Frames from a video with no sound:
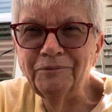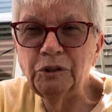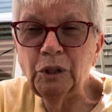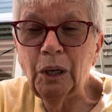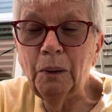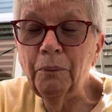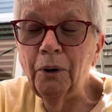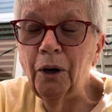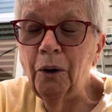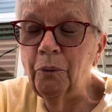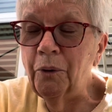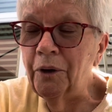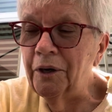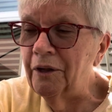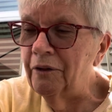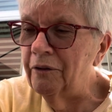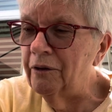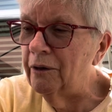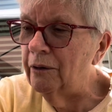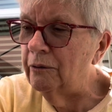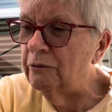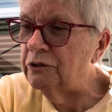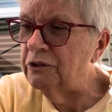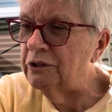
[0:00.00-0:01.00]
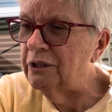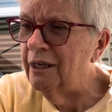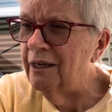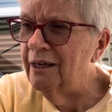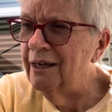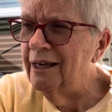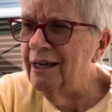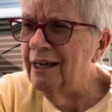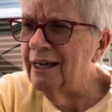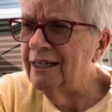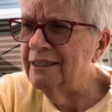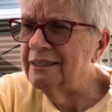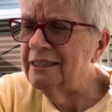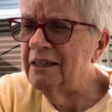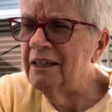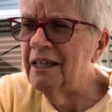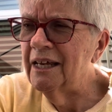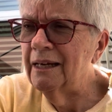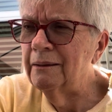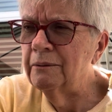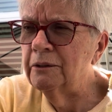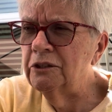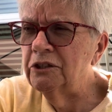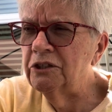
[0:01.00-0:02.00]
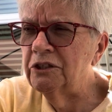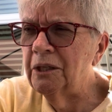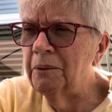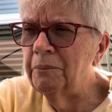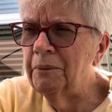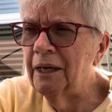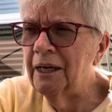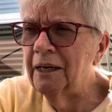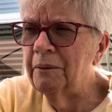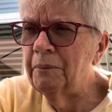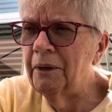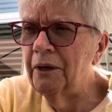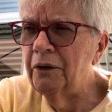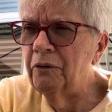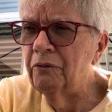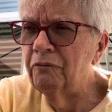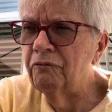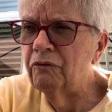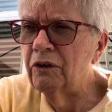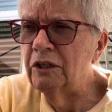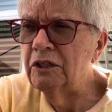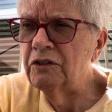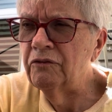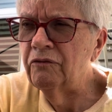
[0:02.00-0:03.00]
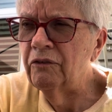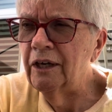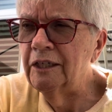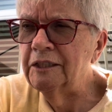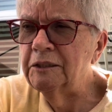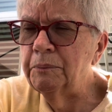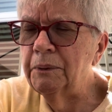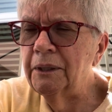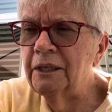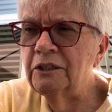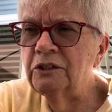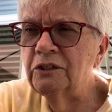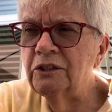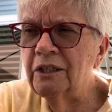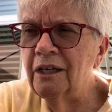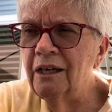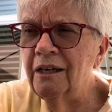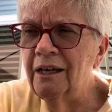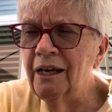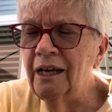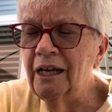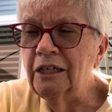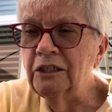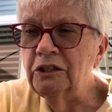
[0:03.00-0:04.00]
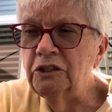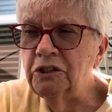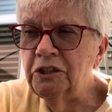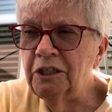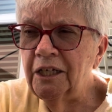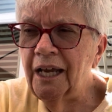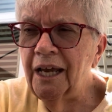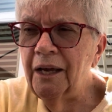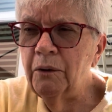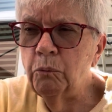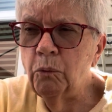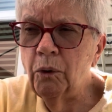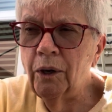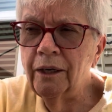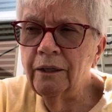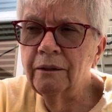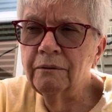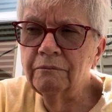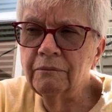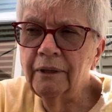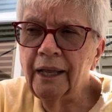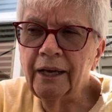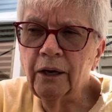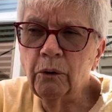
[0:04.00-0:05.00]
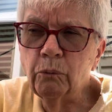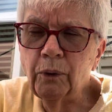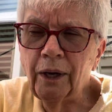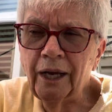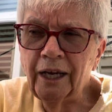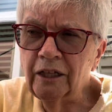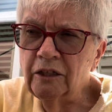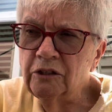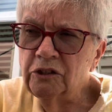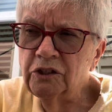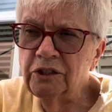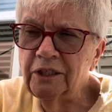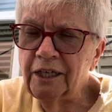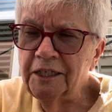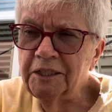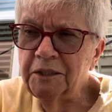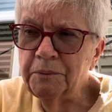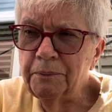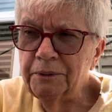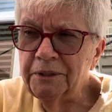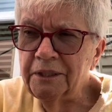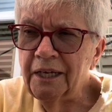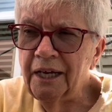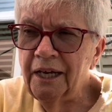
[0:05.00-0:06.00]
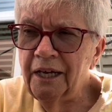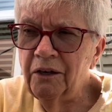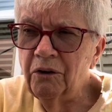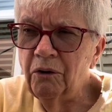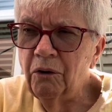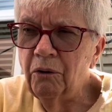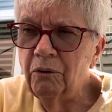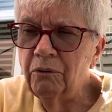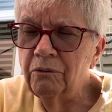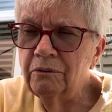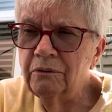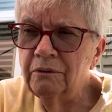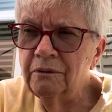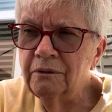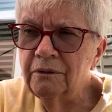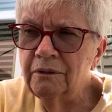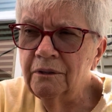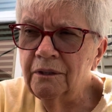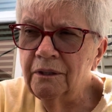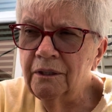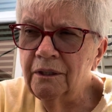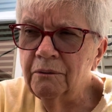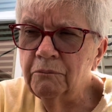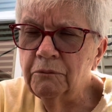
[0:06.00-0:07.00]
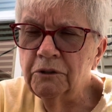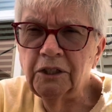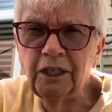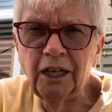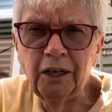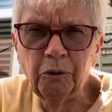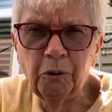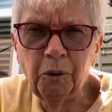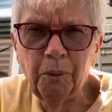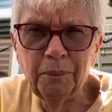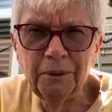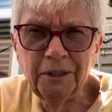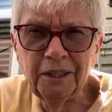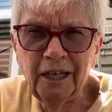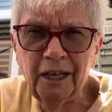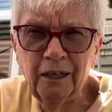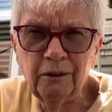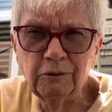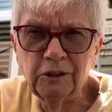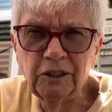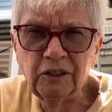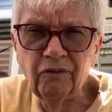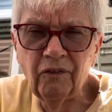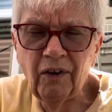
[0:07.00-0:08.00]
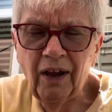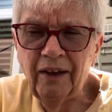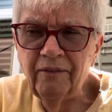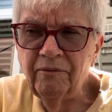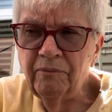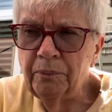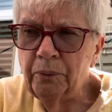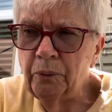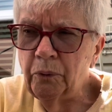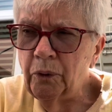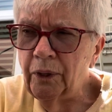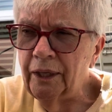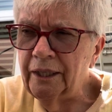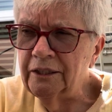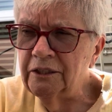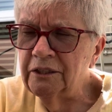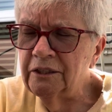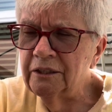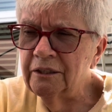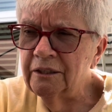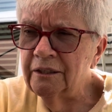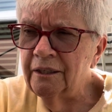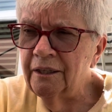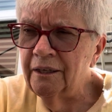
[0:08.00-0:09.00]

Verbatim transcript: So I bought one of those because I think I'm going to start making my own french fries because she had one like a regular sized potato, which I know a potato is five points